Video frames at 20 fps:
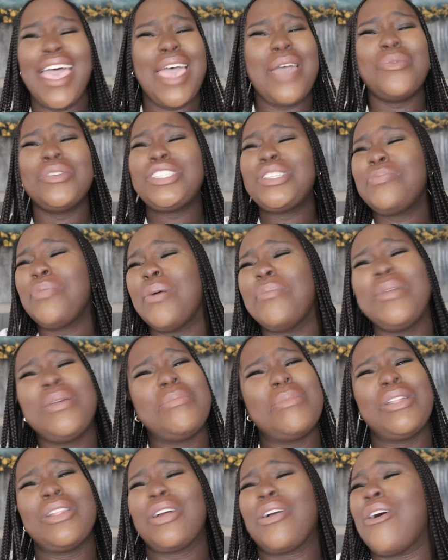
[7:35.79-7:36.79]
and when she put
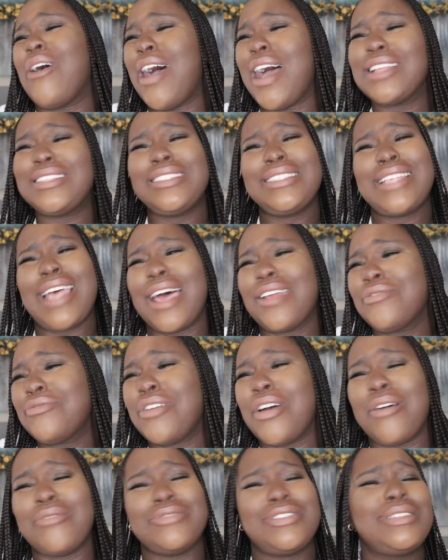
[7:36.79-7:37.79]
Meek Mill a car, I
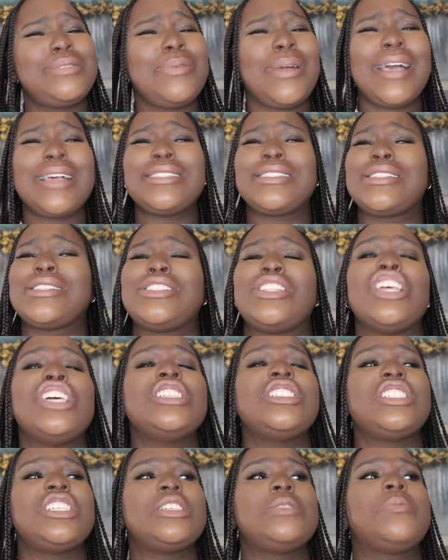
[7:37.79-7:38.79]
don't know, just
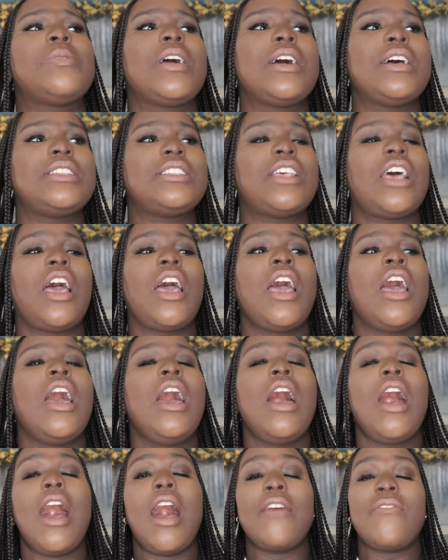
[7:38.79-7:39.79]
because
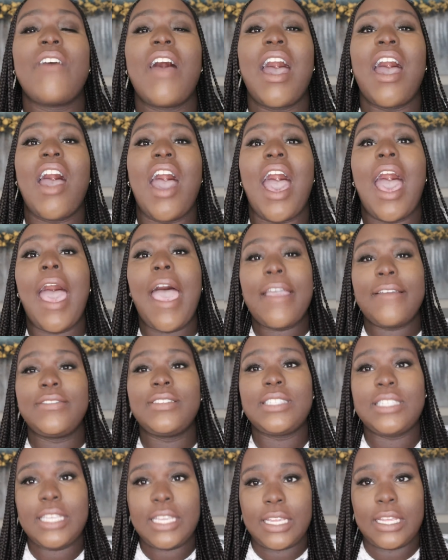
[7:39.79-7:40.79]
of how
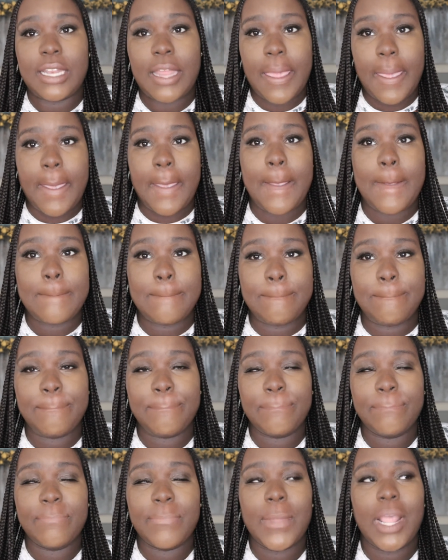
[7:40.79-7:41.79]
I've seen him
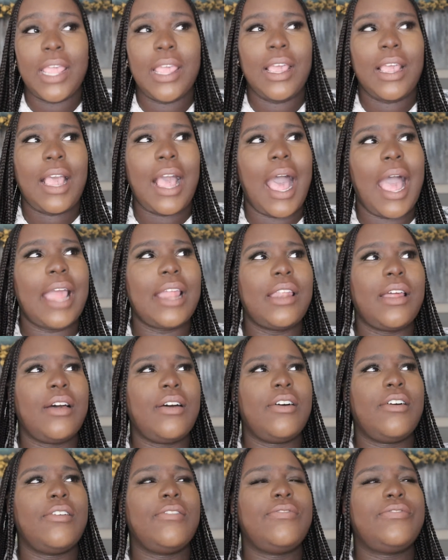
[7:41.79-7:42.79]
kind
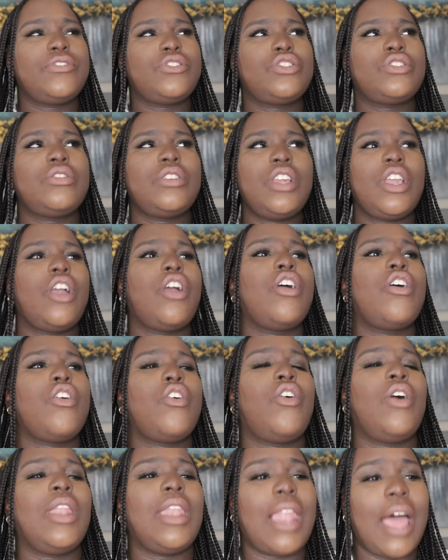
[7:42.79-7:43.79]
of treat her
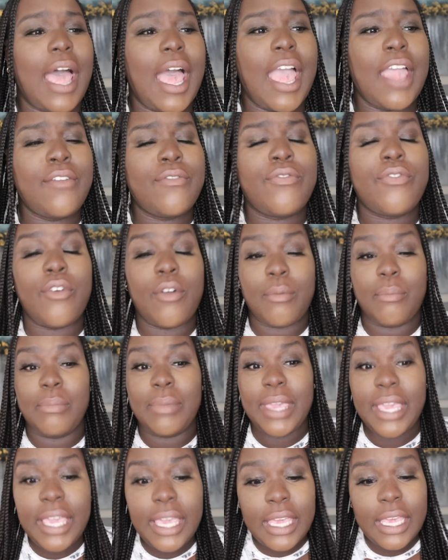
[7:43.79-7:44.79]
online, for
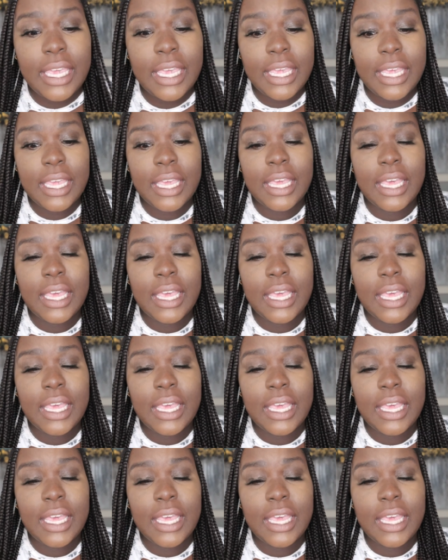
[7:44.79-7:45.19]
me,